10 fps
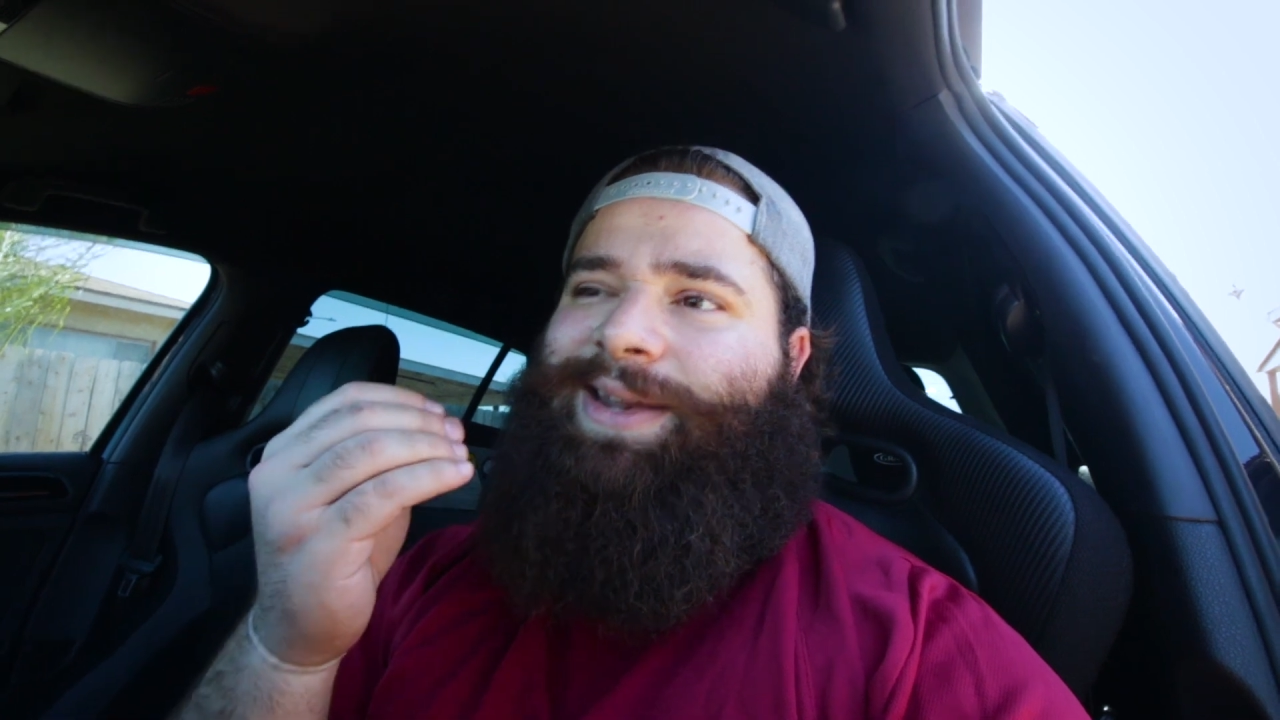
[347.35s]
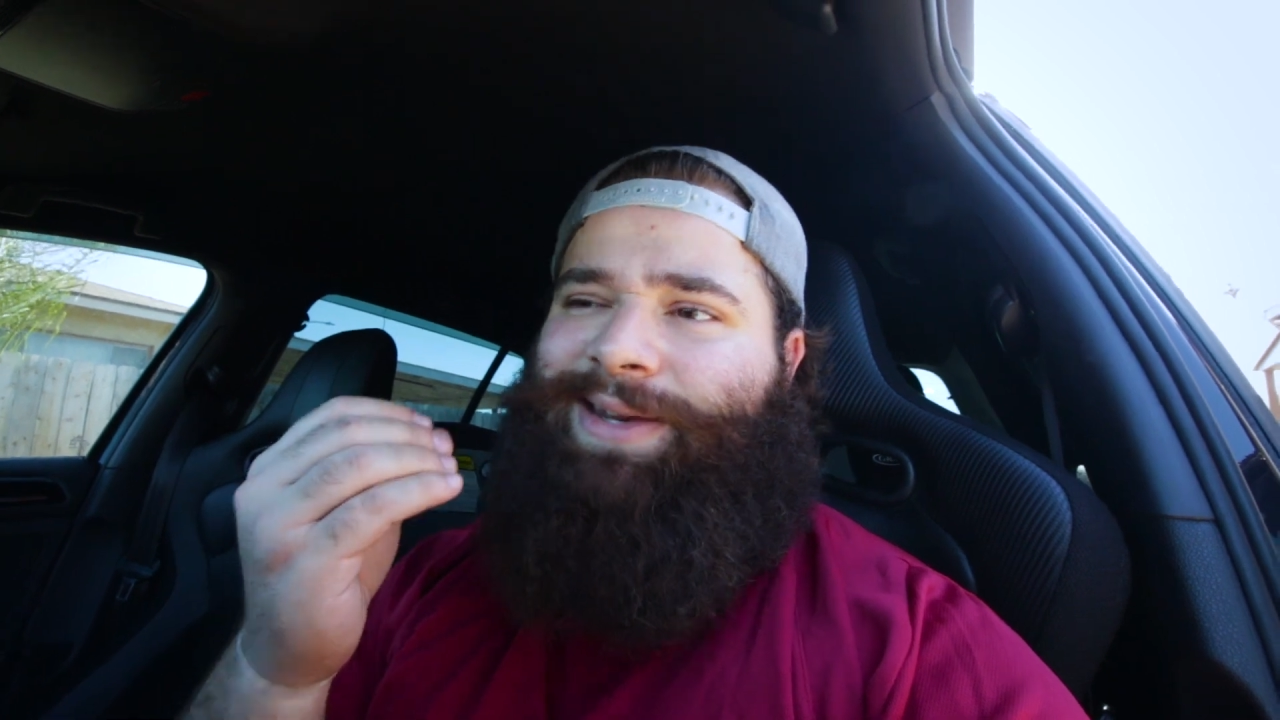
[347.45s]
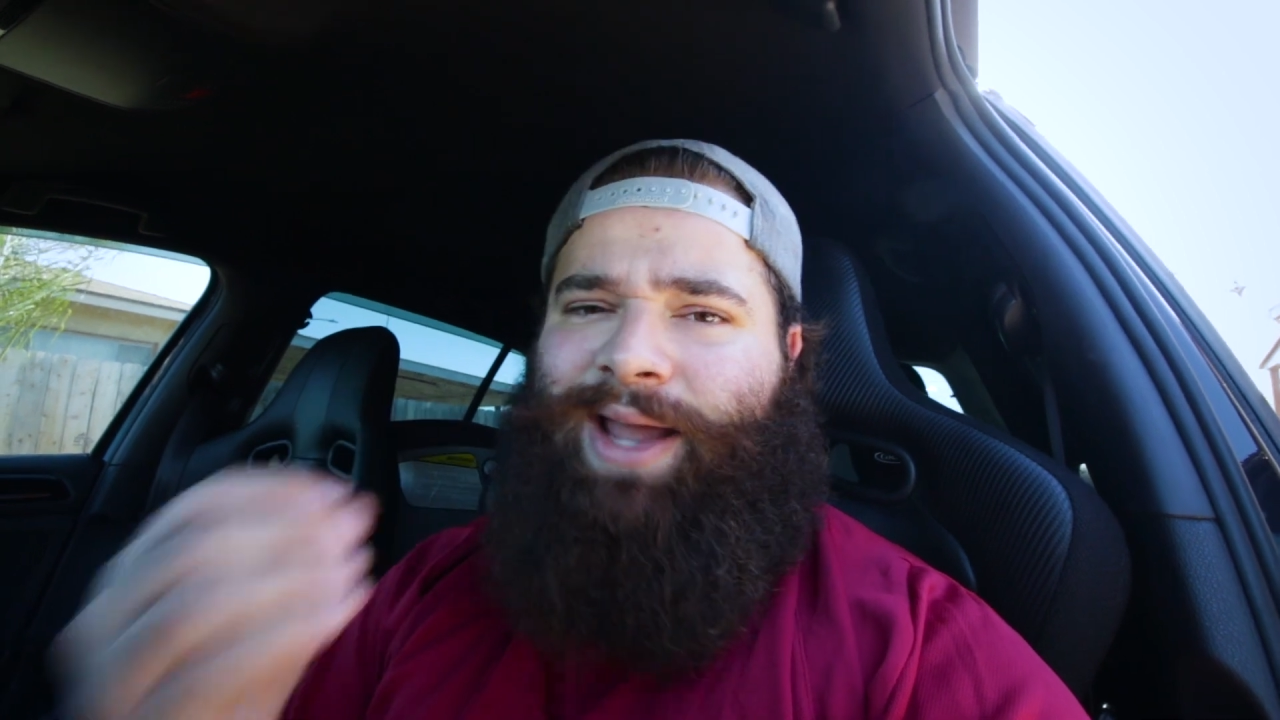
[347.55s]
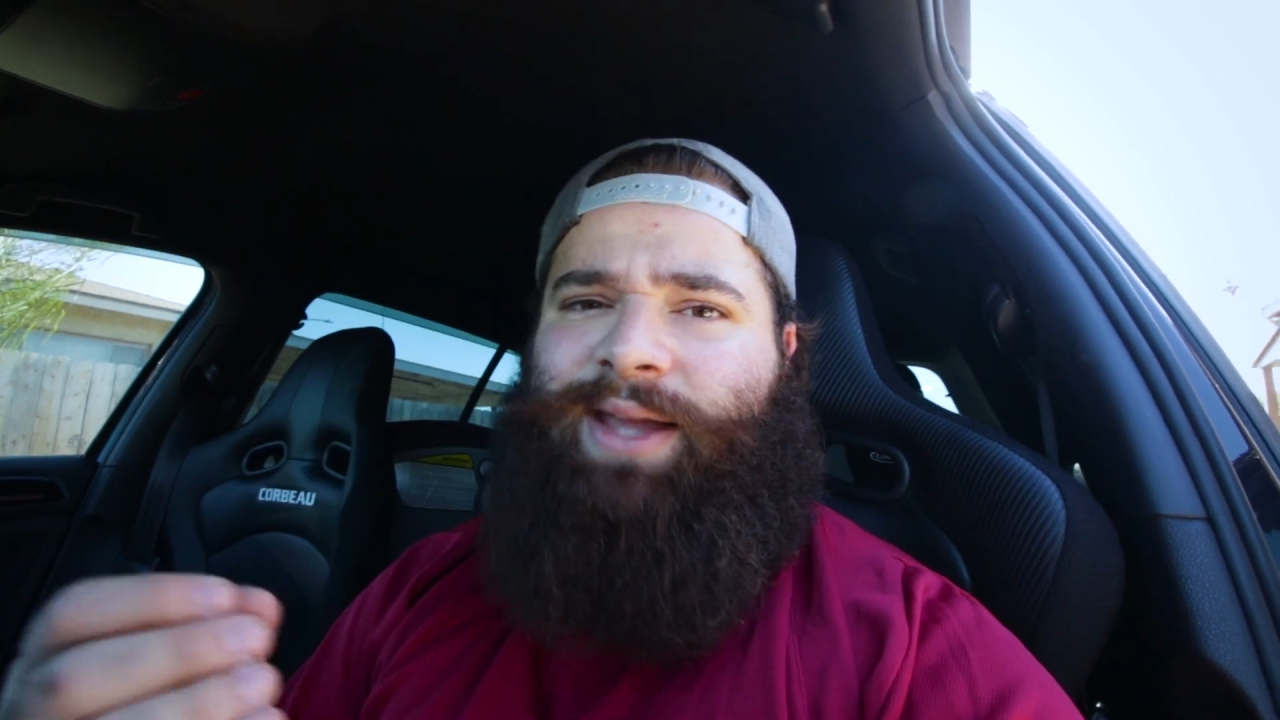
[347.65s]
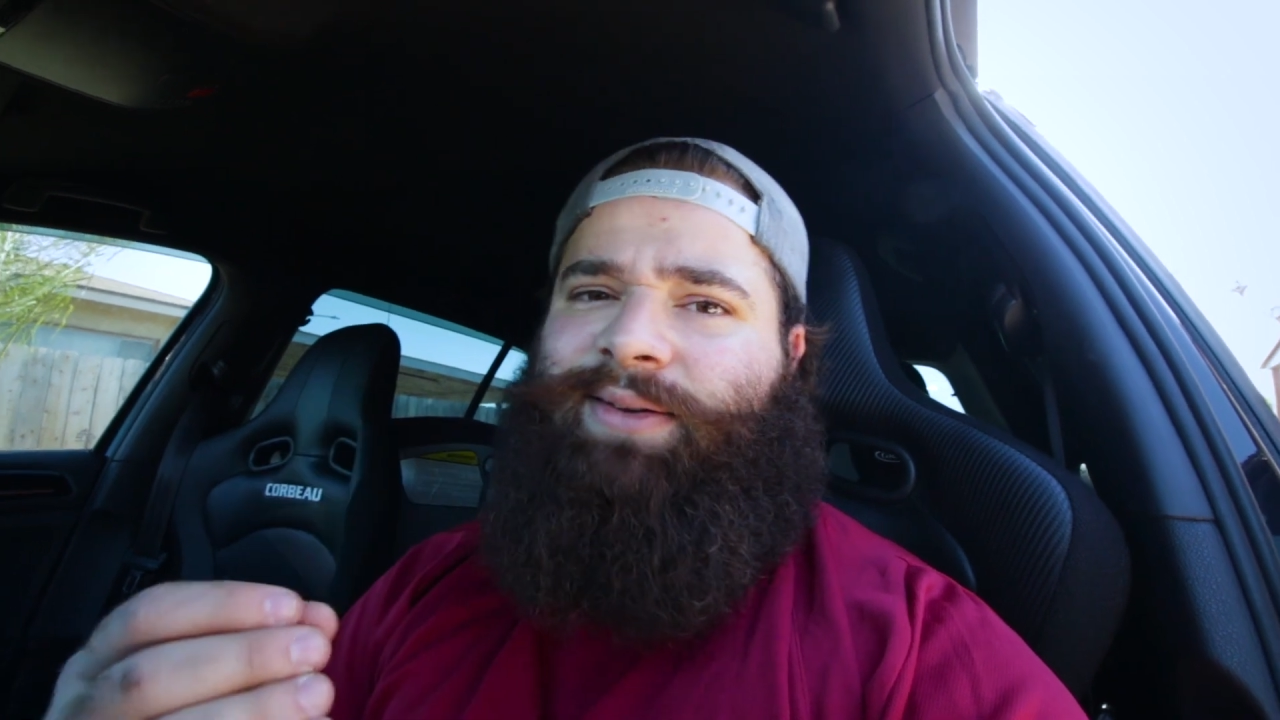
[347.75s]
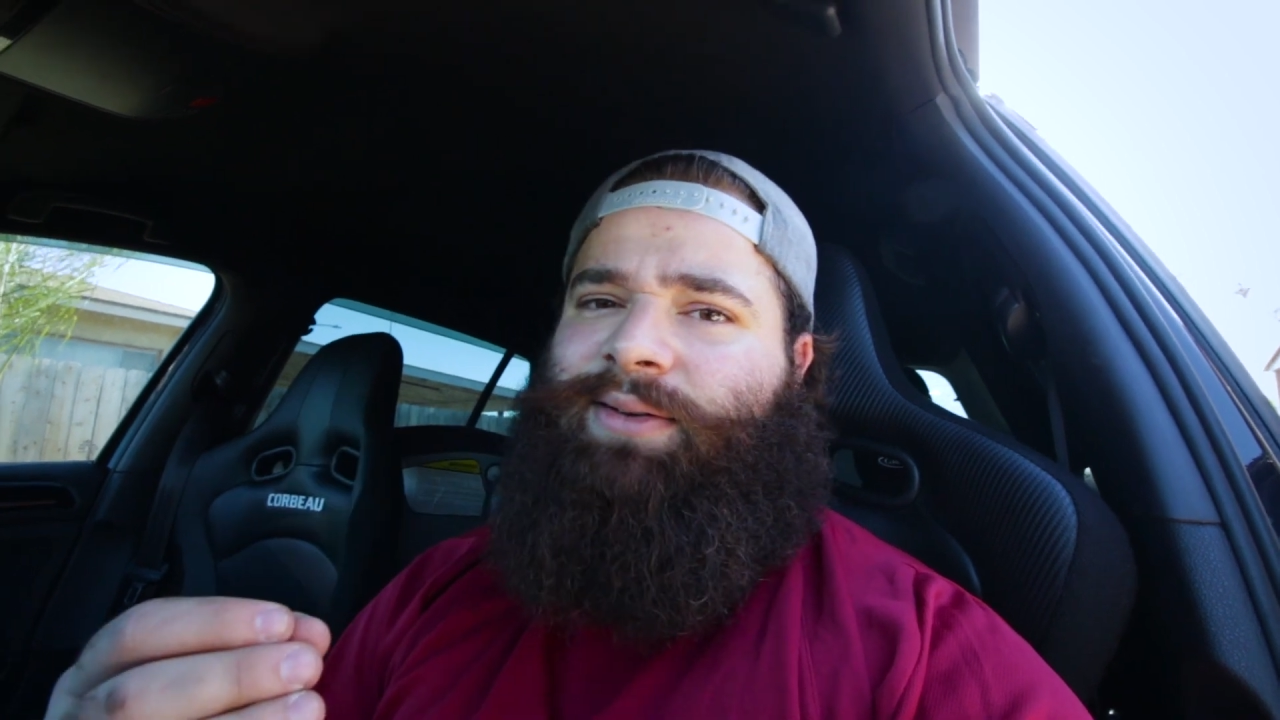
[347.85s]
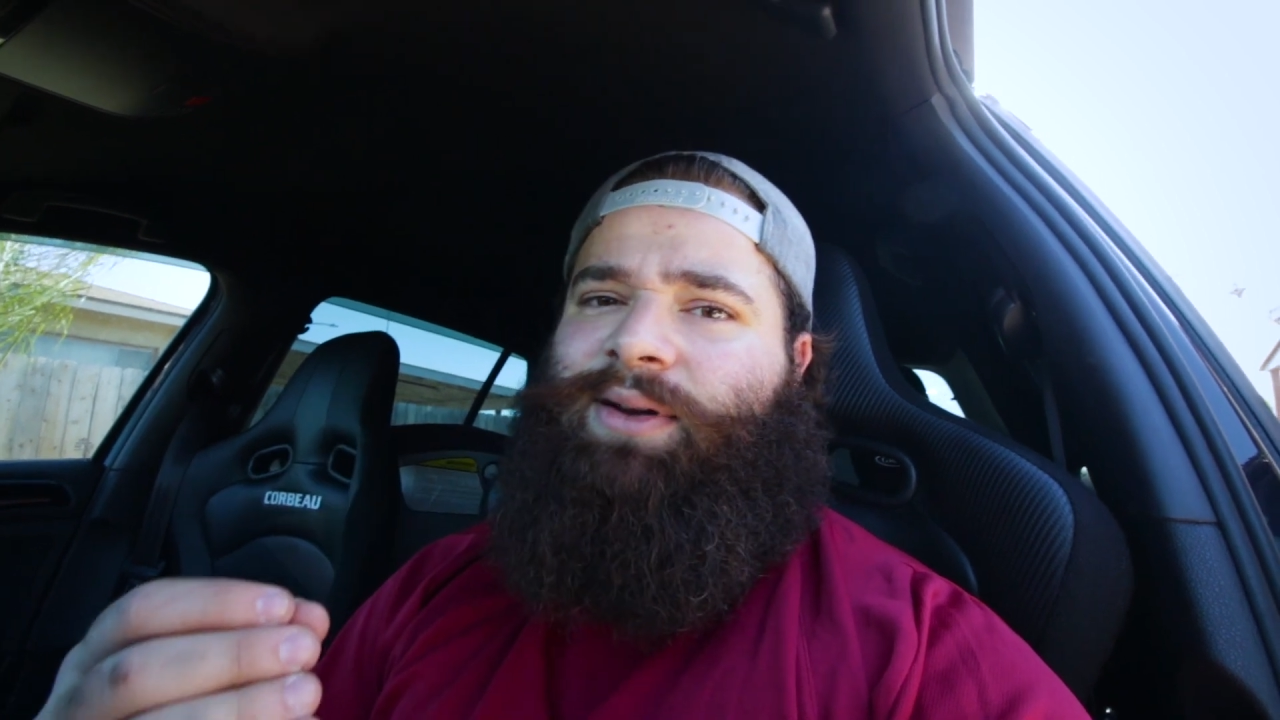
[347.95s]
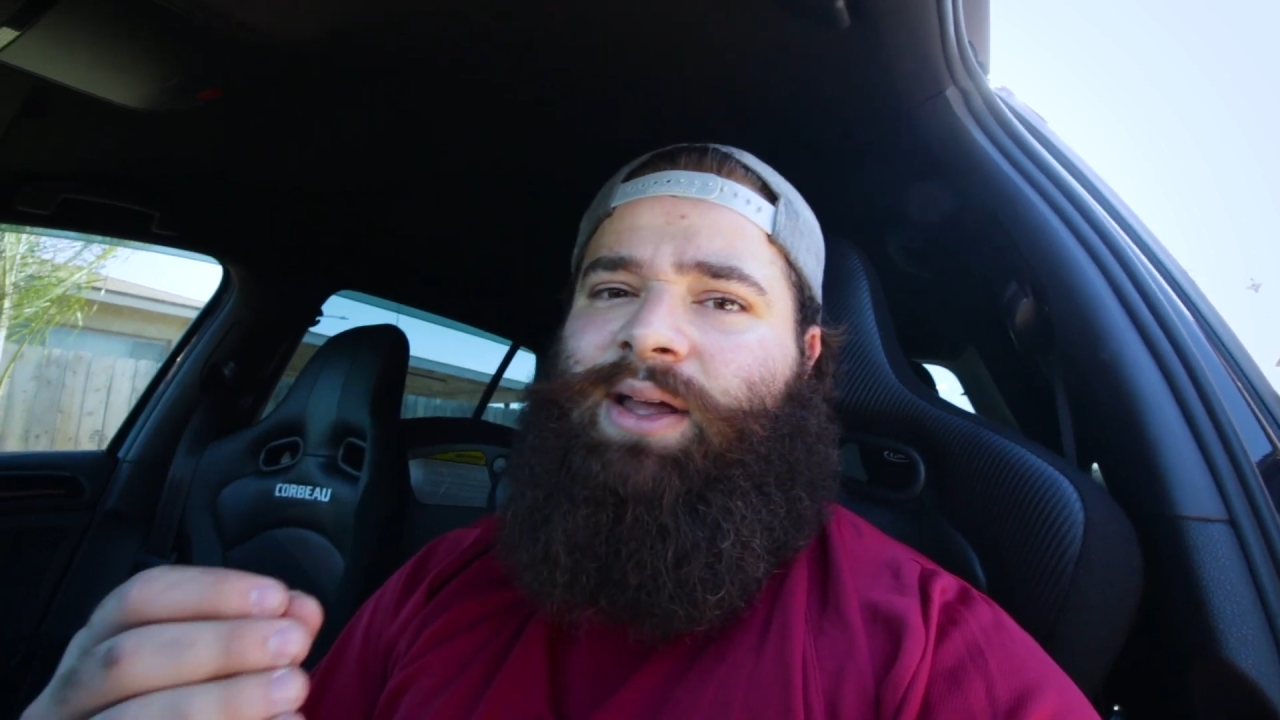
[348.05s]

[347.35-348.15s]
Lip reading: nicer.